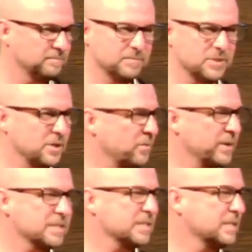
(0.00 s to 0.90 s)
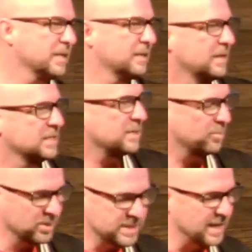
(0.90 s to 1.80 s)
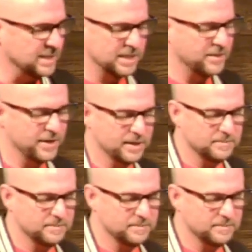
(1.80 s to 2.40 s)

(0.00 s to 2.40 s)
There's no reason to pretend anything.